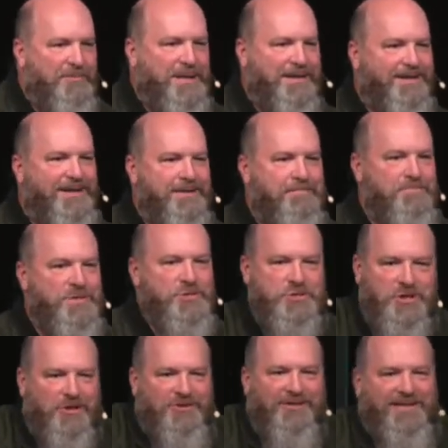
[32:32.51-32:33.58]
And
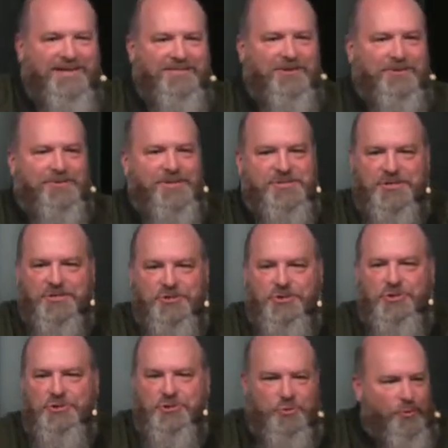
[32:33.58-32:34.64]
suddenly there is a
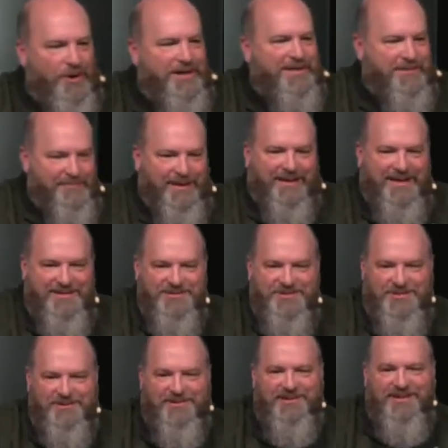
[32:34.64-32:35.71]
joy that begins
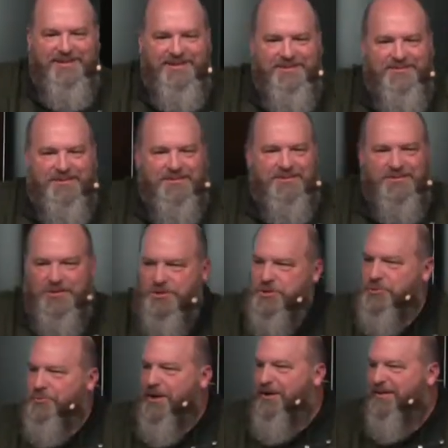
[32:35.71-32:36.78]
to
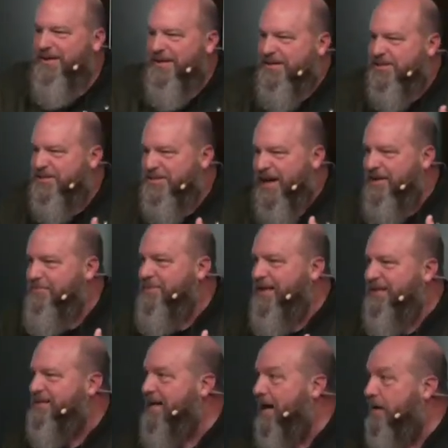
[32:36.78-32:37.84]
swell in excitement
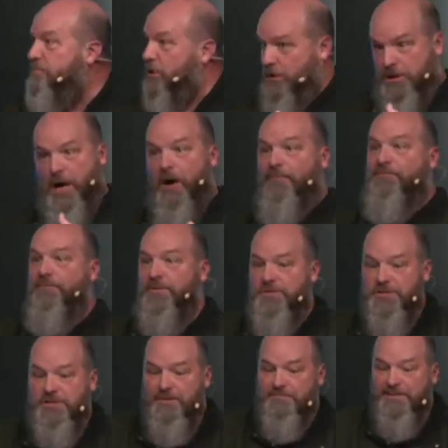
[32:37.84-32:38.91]
at times, a comfort
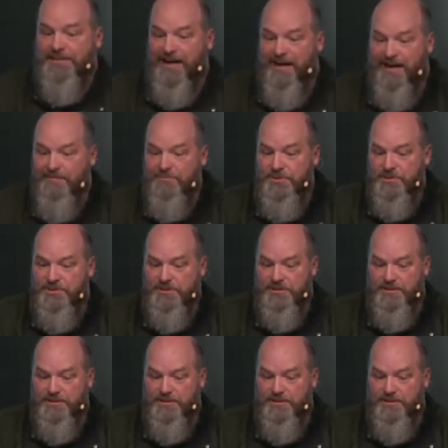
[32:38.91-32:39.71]
sometimes.